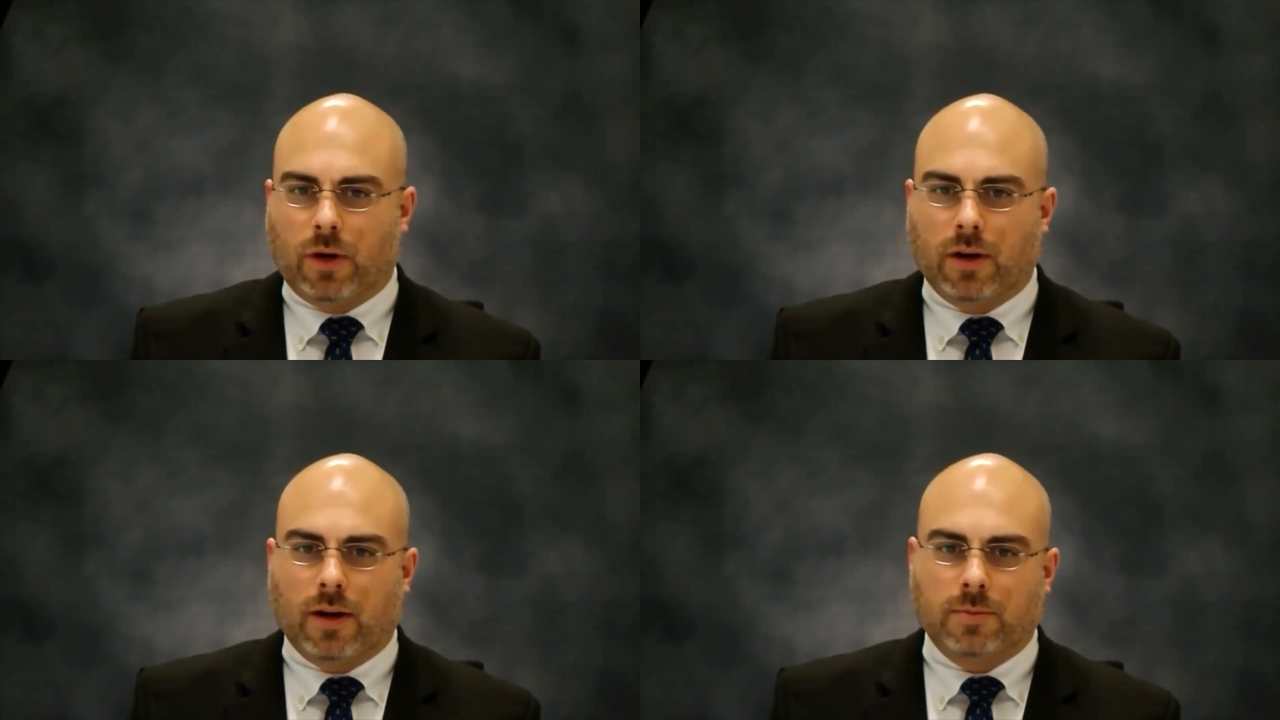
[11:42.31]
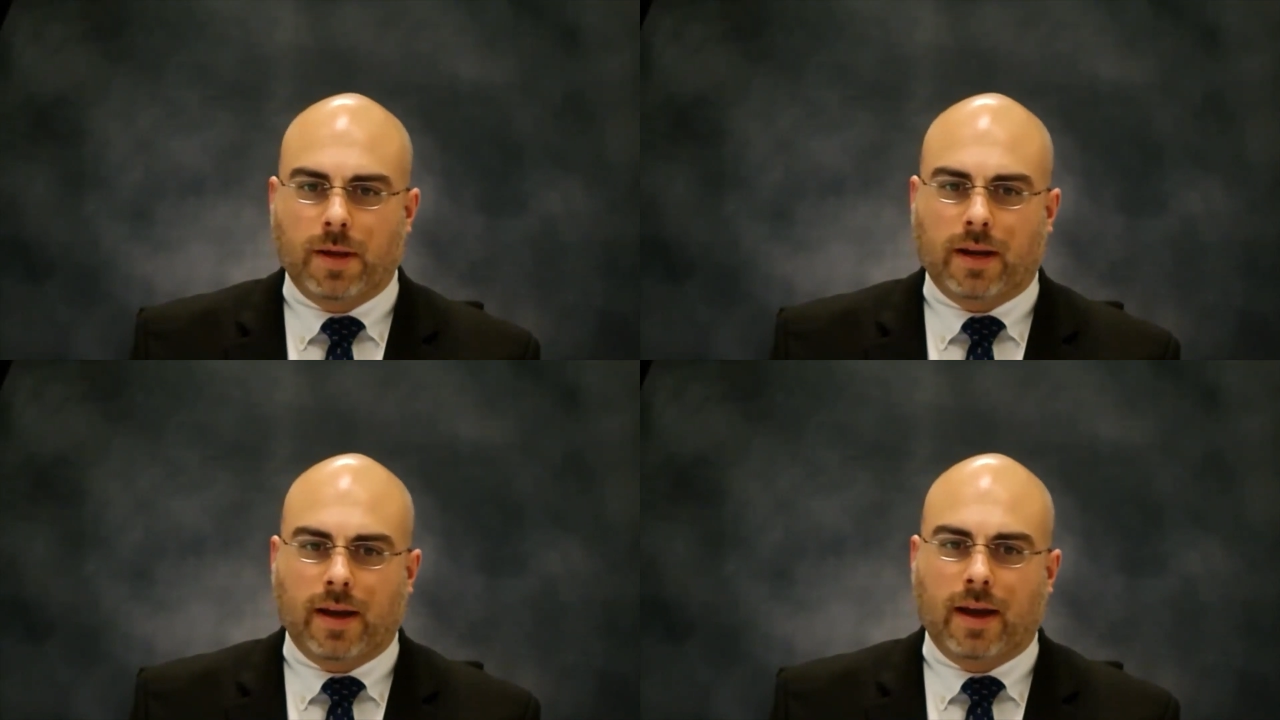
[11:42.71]
Drug, and
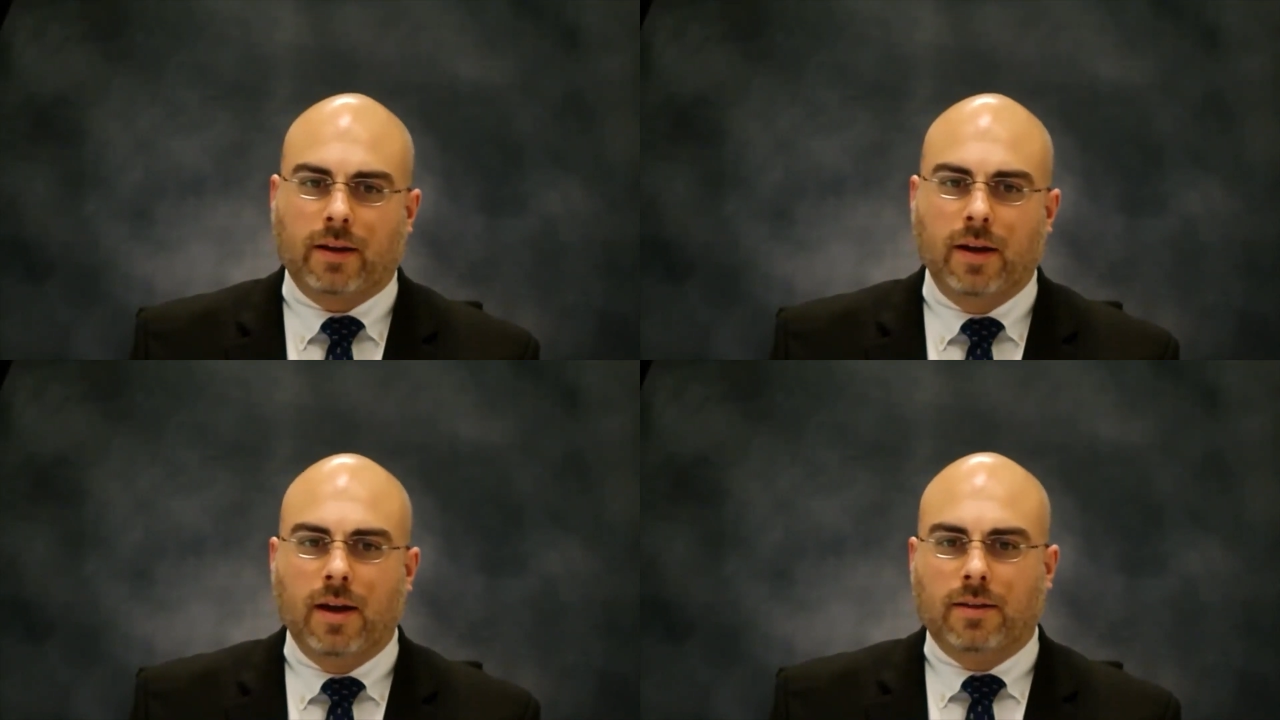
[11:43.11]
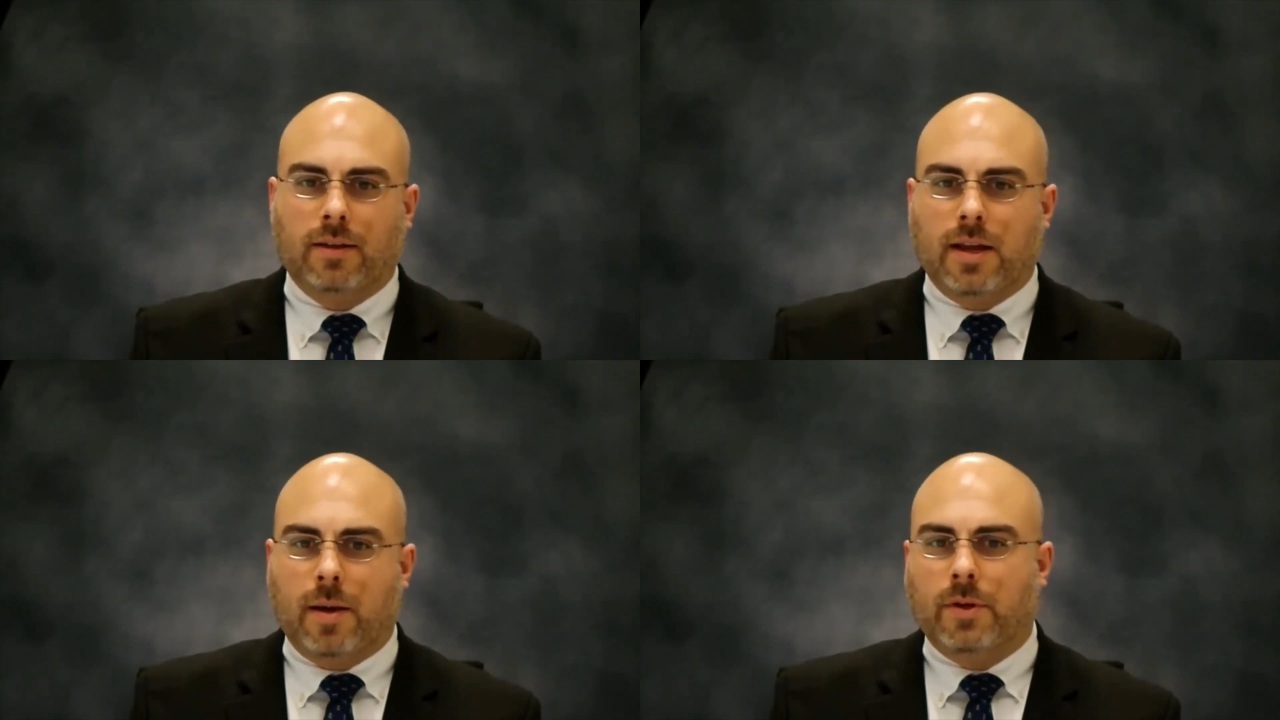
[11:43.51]
Cosmetic Act
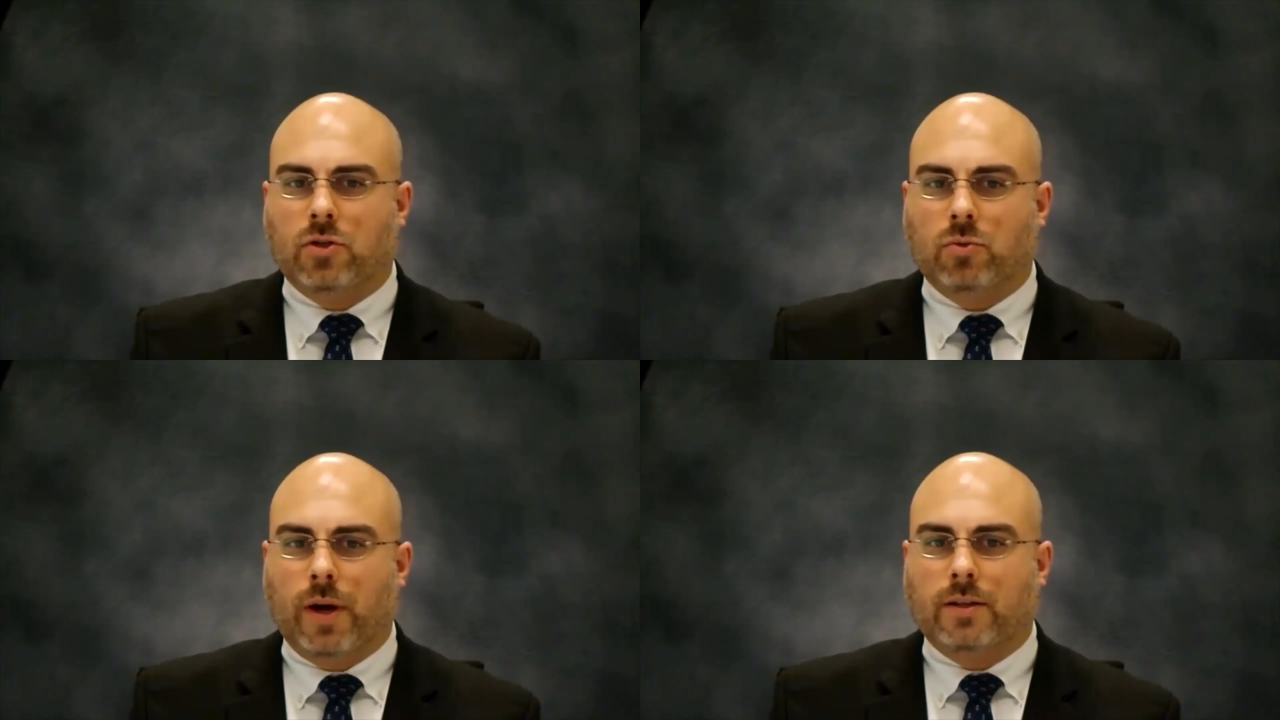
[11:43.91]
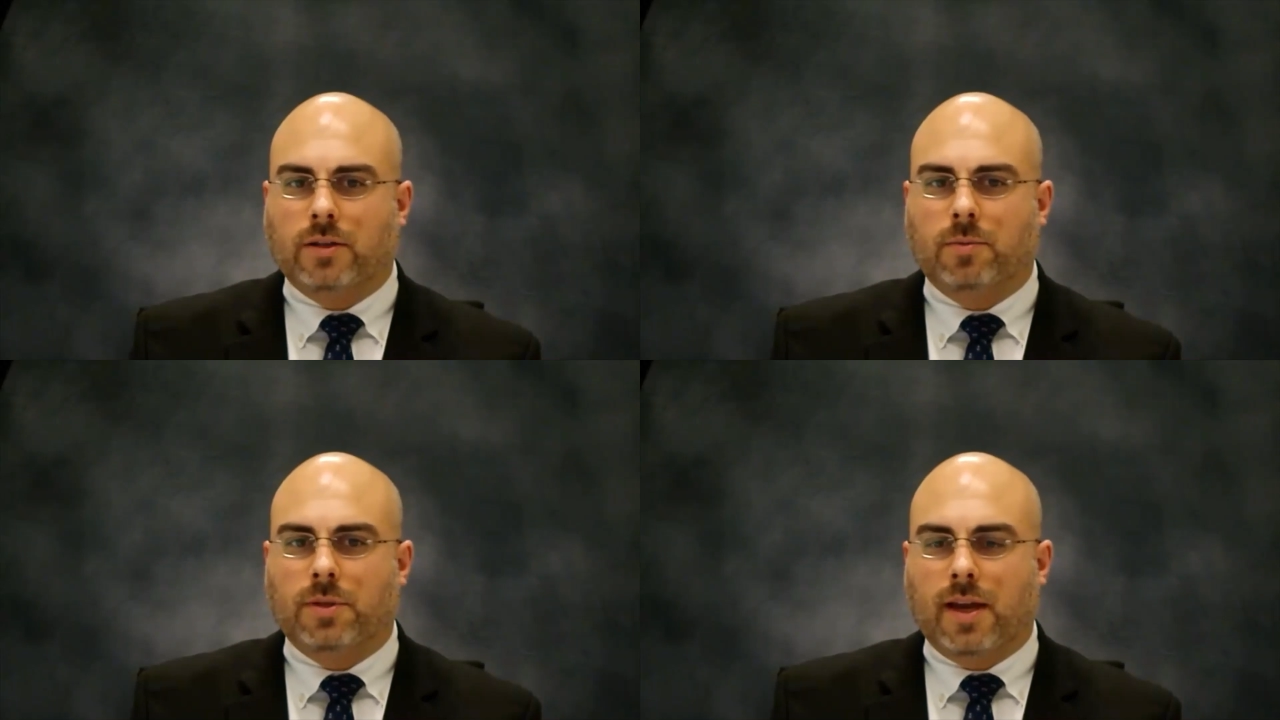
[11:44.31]
to
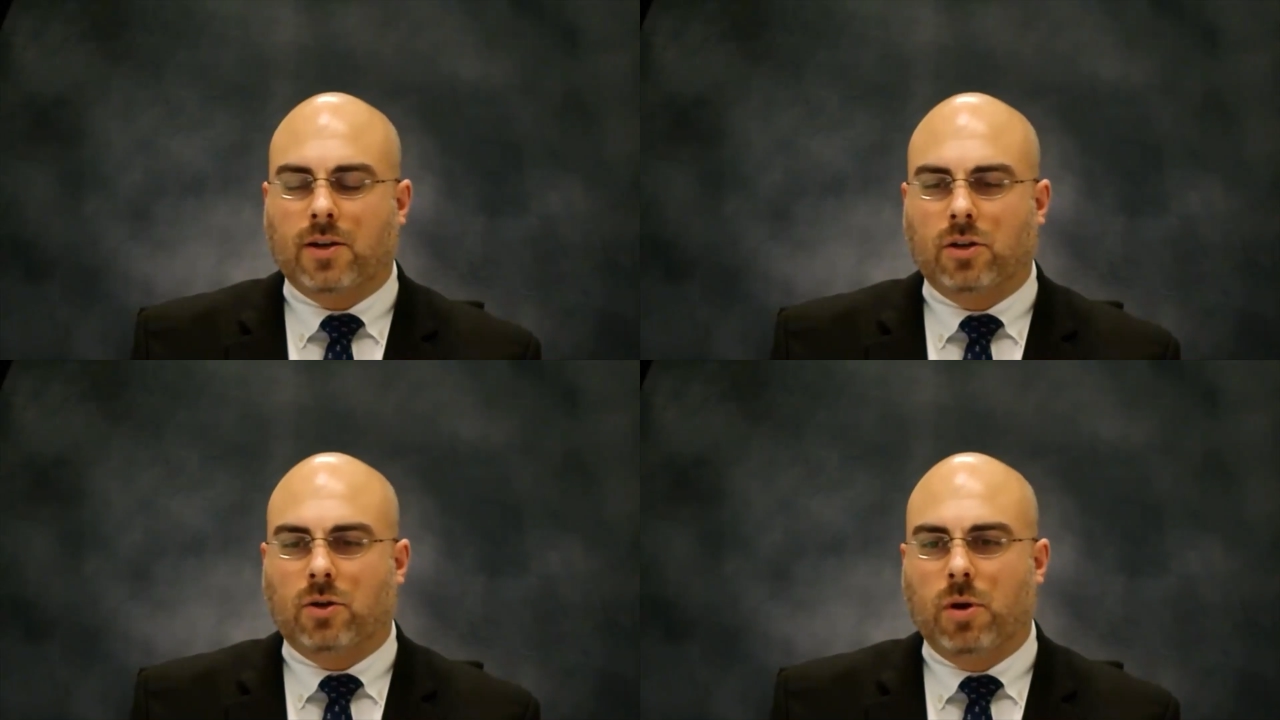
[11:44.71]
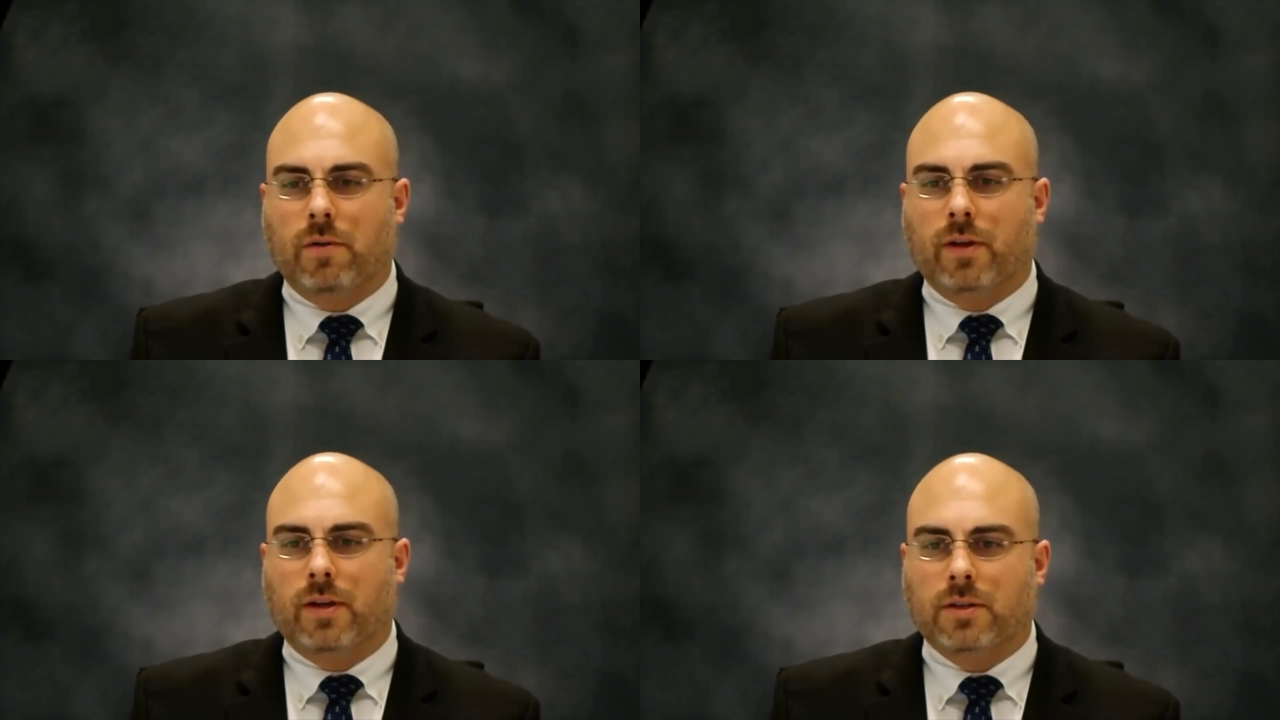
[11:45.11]
demonstrate substantial
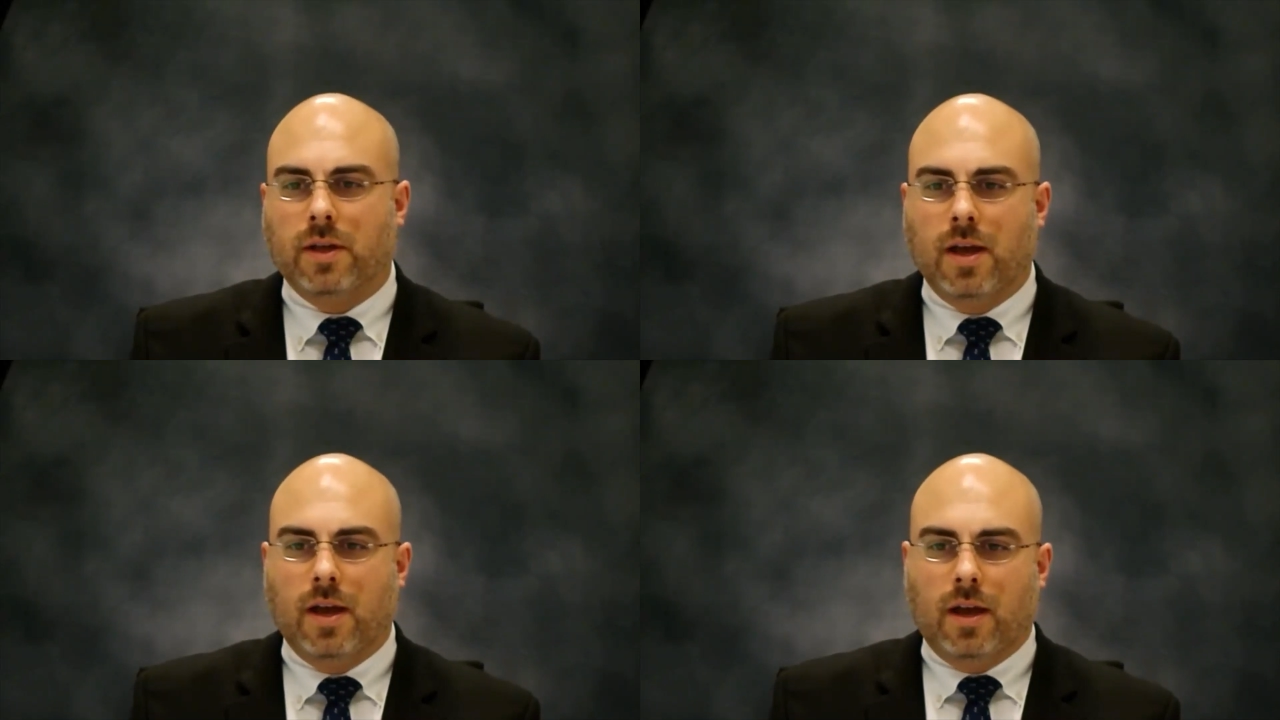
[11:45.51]
equivalence.